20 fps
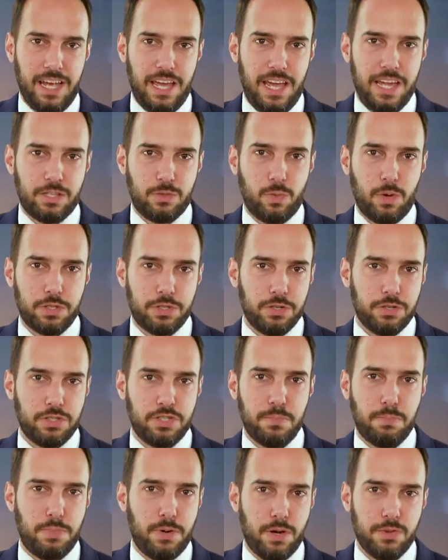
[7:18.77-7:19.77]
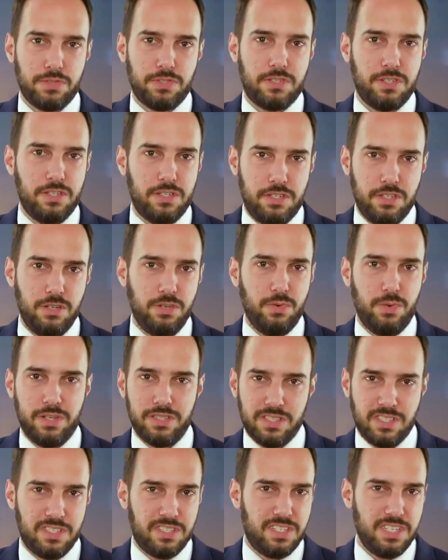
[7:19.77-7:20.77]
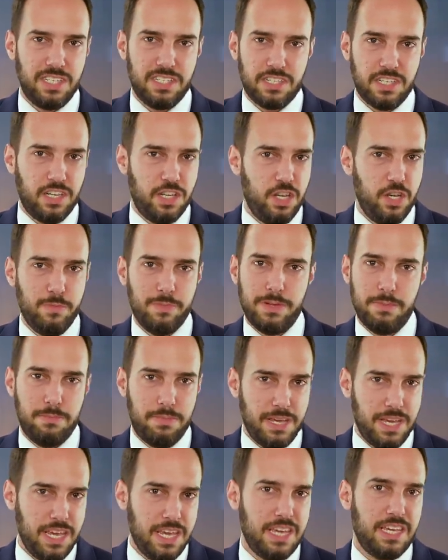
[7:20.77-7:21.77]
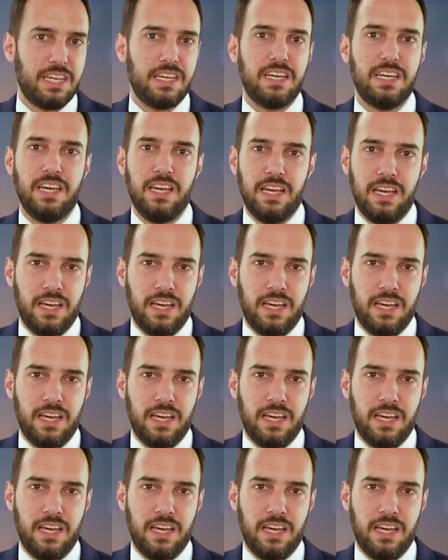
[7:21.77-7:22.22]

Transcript: It's what you're supposed to do as a decent human being,